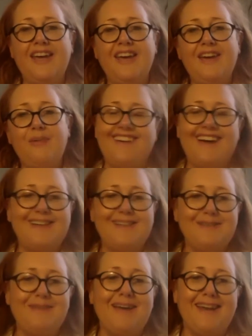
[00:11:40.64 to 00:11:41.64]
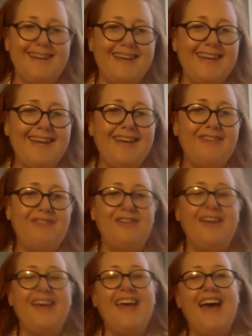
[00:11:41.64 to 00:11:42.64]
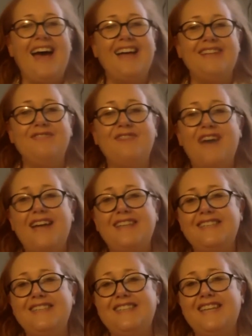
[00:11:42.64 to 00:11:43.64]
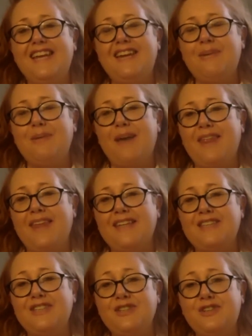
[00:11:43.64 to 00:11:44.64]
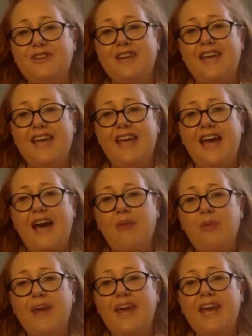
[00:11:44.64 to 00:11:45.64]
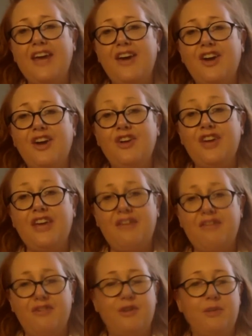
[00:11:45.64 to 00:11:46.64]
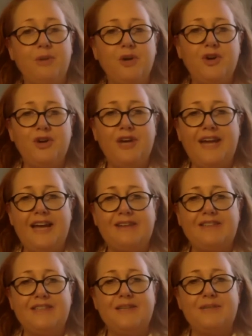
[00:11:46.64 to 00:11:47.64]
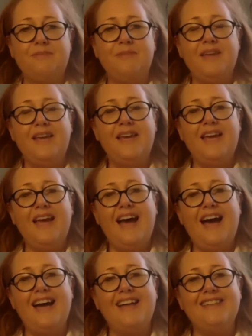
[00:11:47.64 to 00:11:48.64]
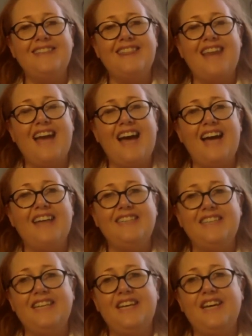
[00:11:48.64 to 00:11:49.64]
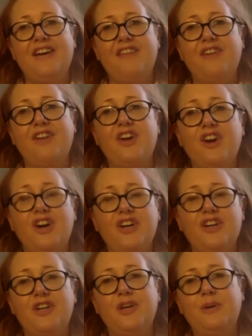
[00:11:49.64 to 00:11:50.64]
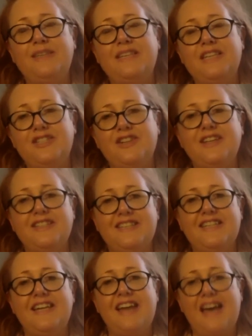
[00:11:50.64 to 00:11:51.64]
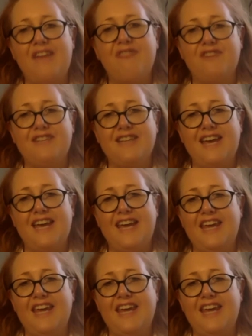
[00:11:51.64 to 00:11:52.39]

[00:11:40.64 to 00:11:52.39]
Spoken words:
with Adam and Eve and invited to hear about their story. And we hear God looking for them and calling out to them. And that idea of a God who is interested in our everyday